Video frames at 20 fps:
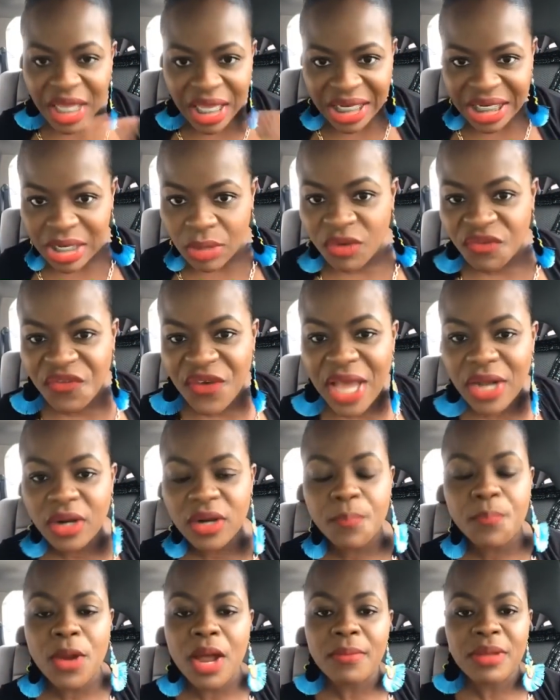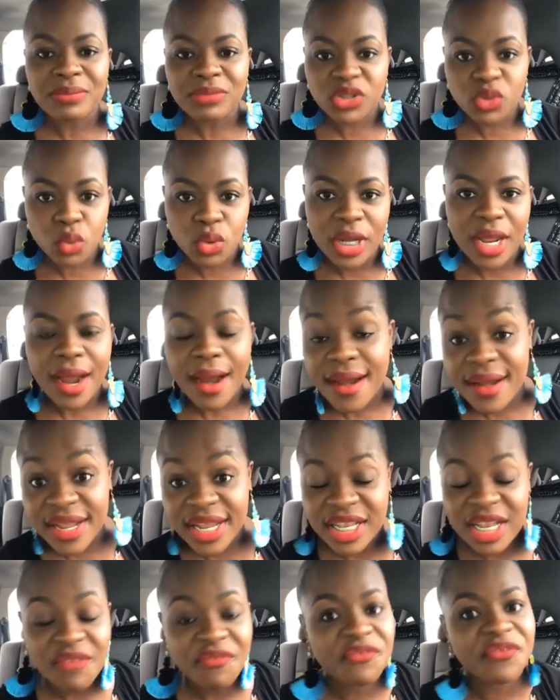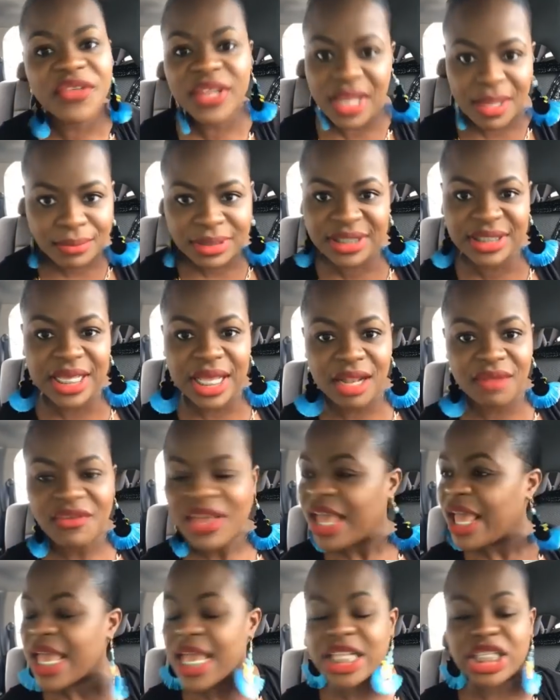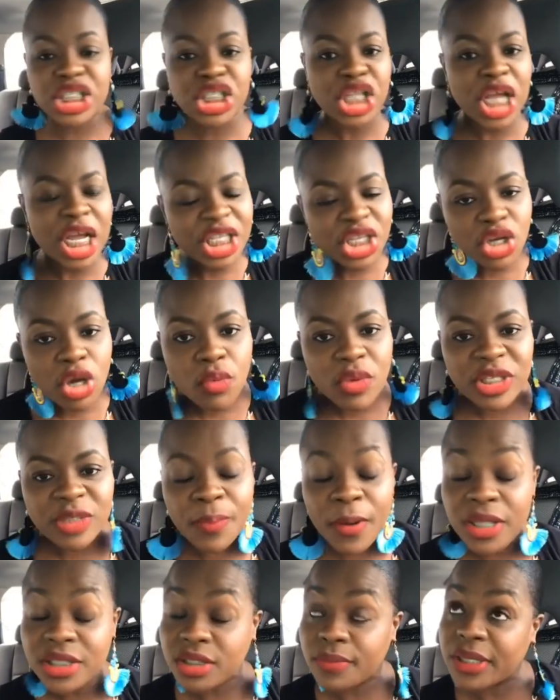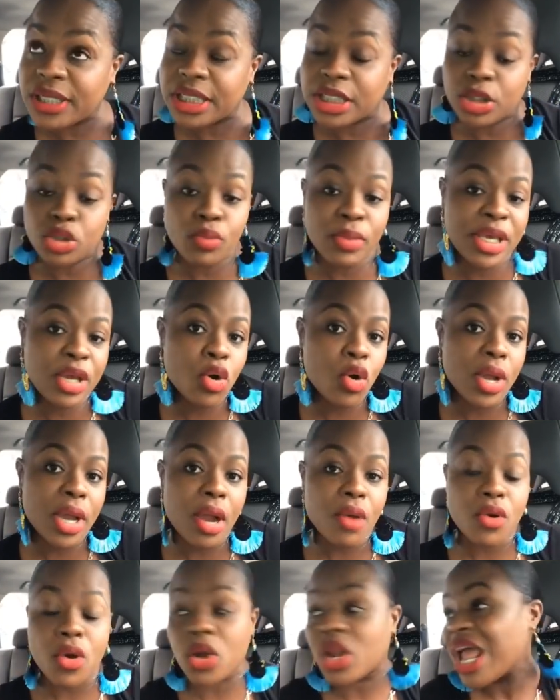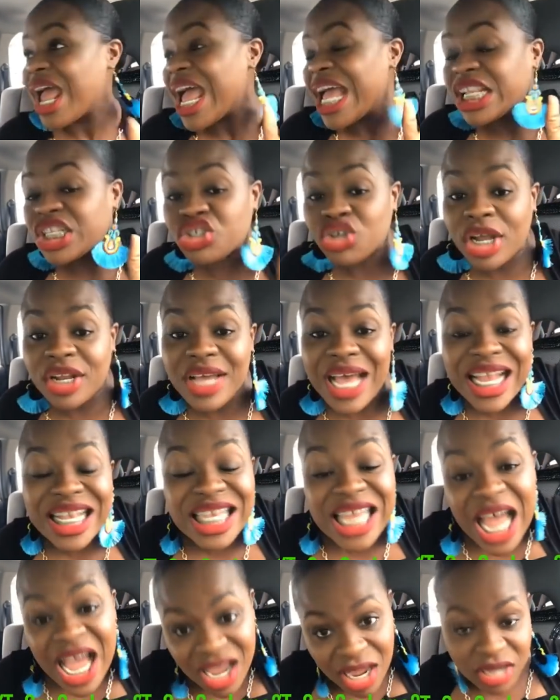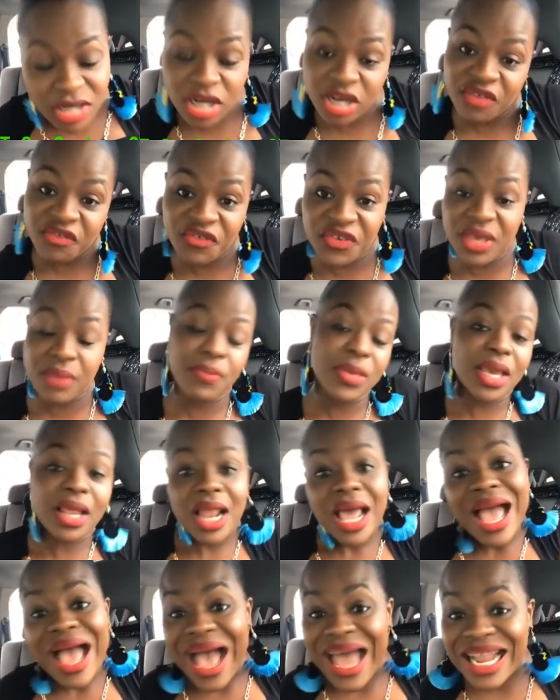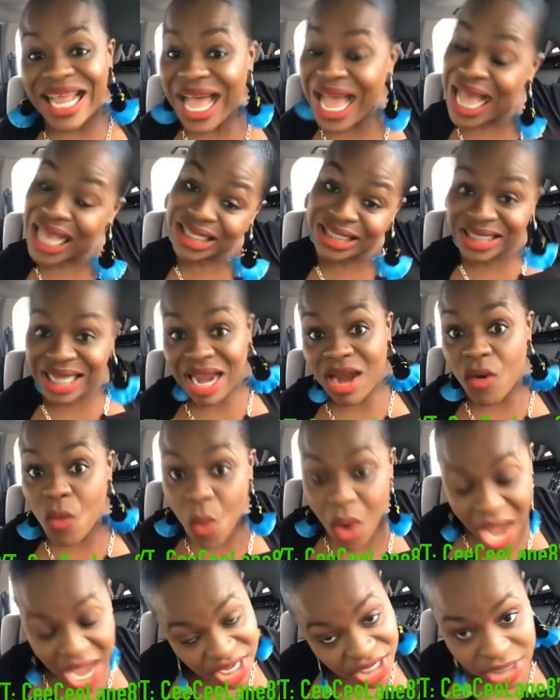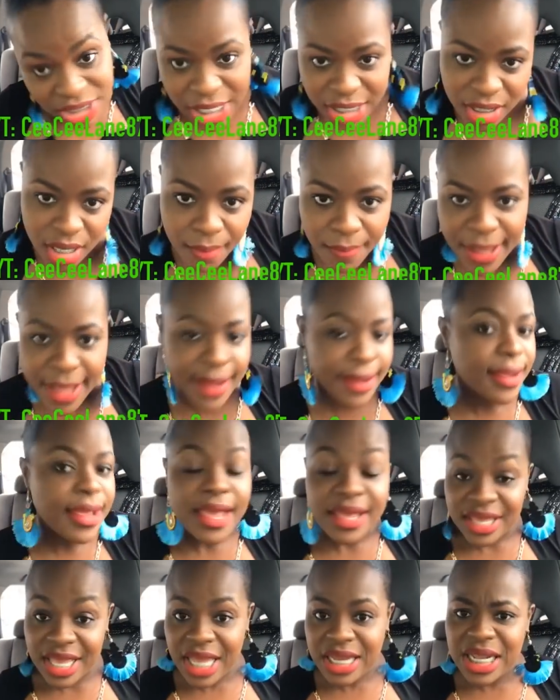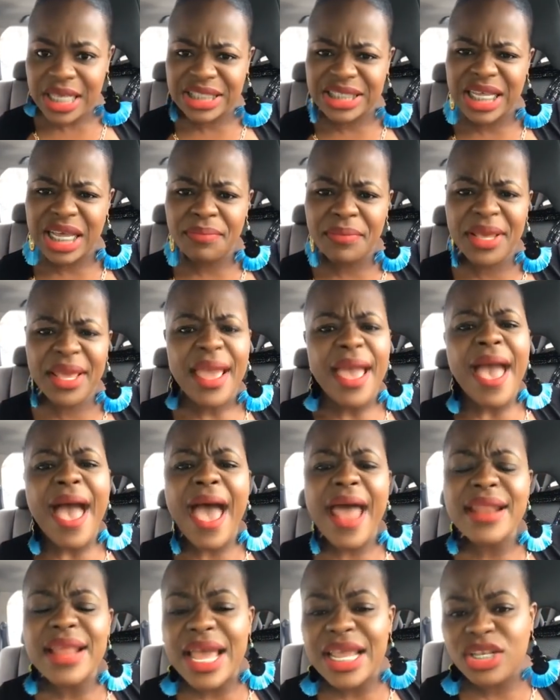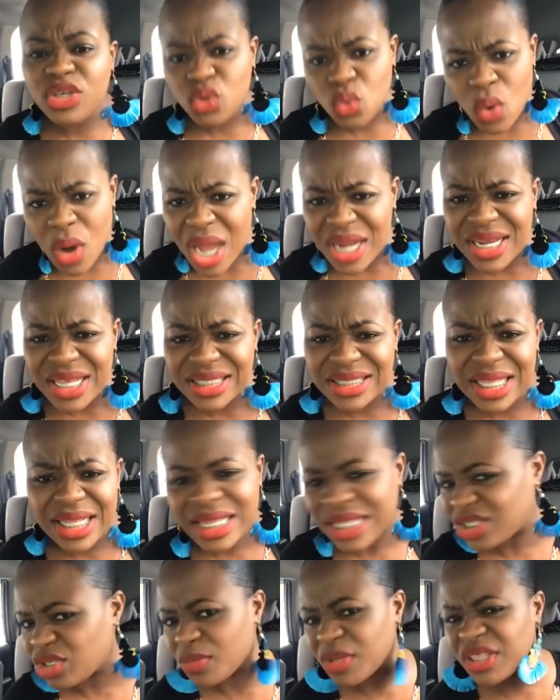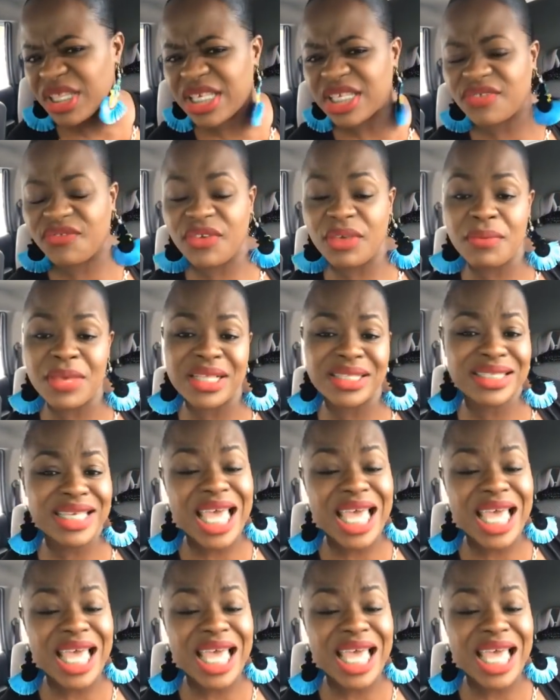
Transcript: And then we'll find out the problem sooner or later for themselves. It's not your responsibility to be going around trying to attack another female and ask her why she take your man. You understand me? And I do understand that some of these females,